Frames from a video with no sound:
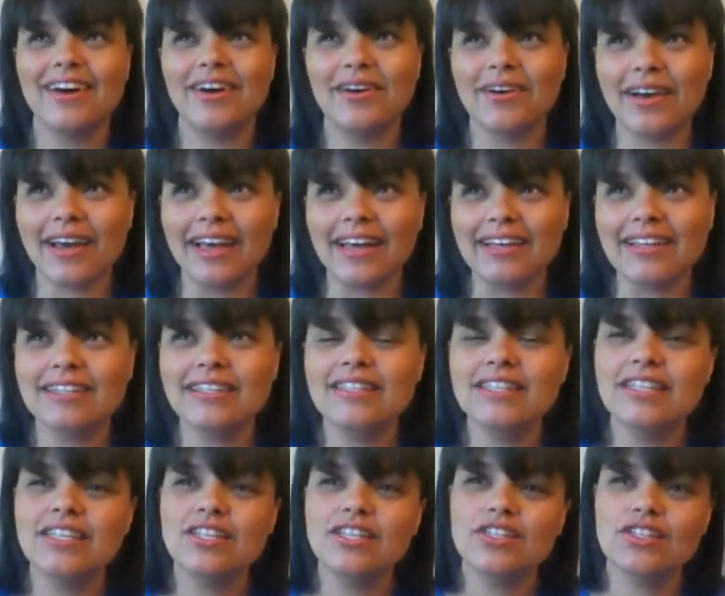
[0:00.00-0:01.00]
Okay,
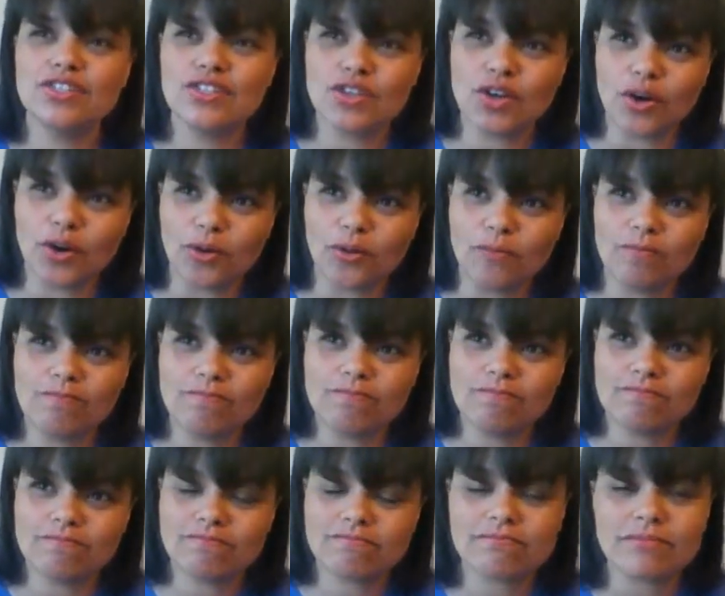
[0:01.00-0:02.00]
so
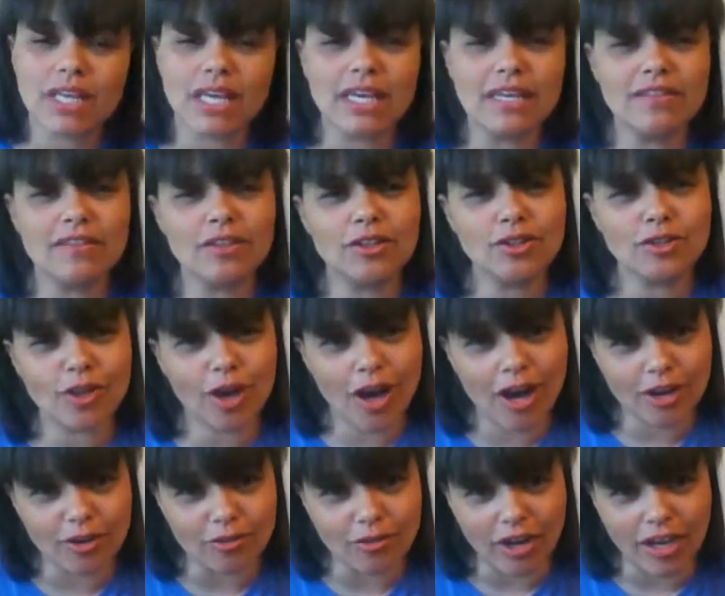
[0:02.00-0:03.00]
in the
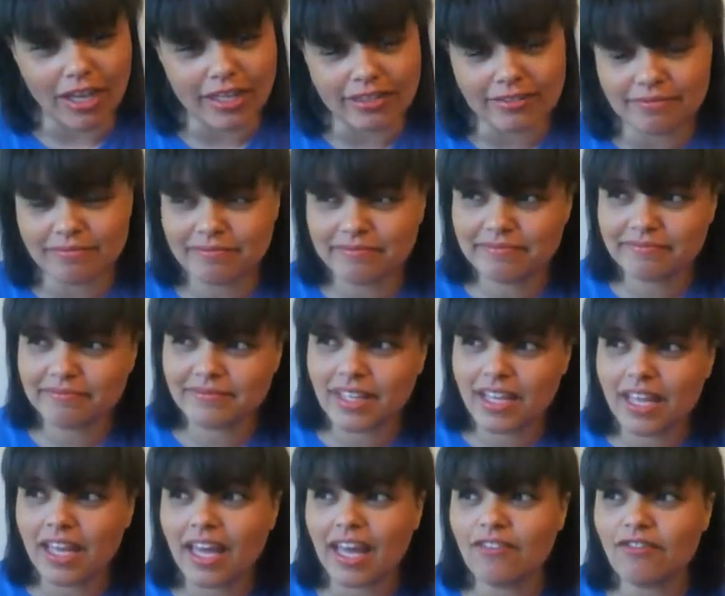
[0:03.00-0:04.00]
long run,
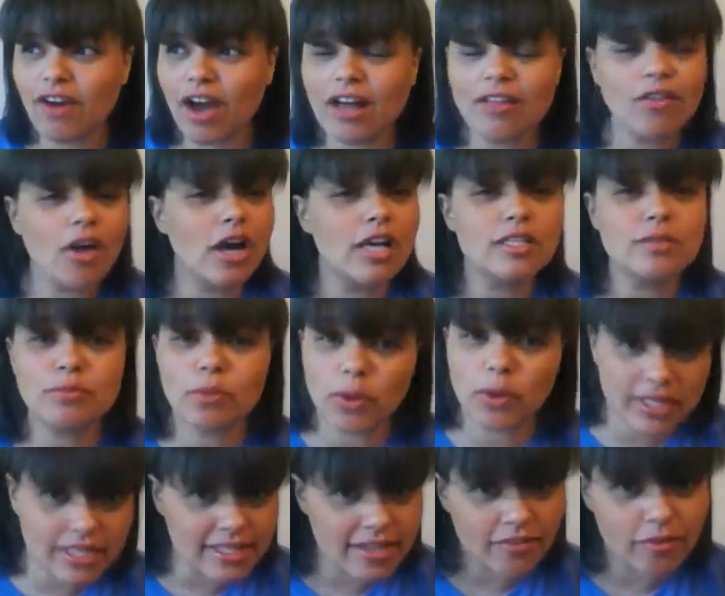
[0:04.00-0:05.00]
if I lost
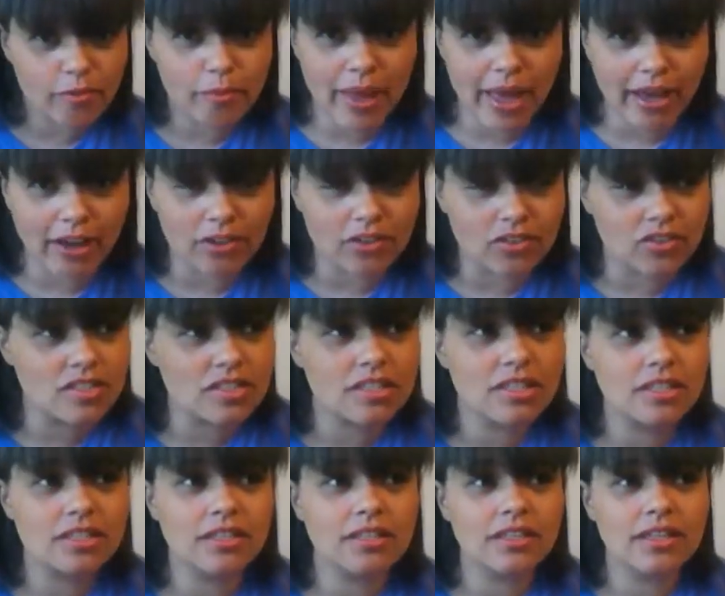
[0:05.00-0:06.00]
0.7 pounds
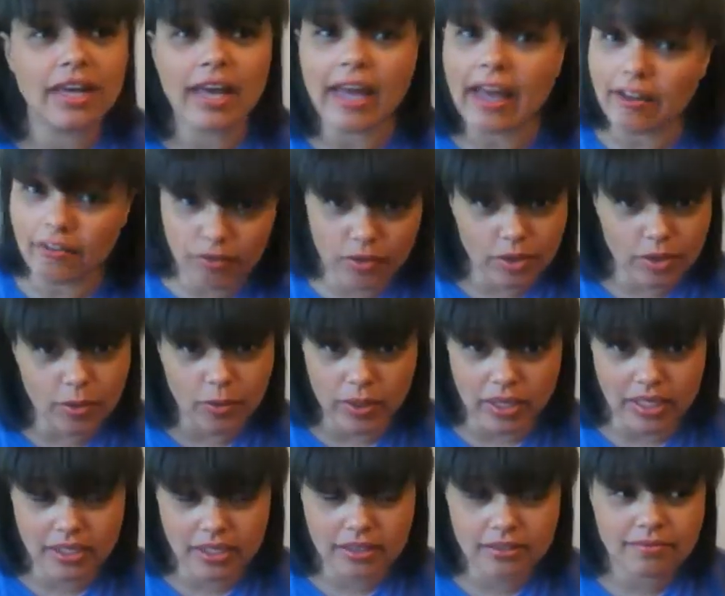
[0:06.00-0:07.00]
every
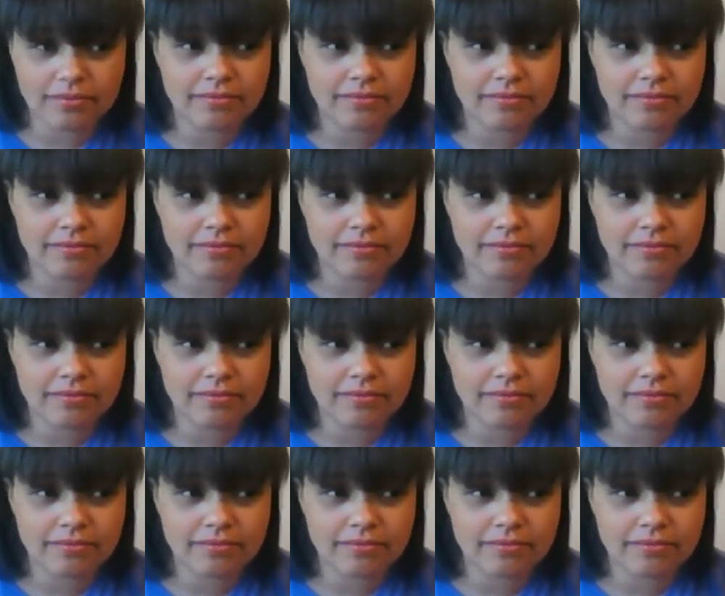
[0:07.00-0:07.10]
week,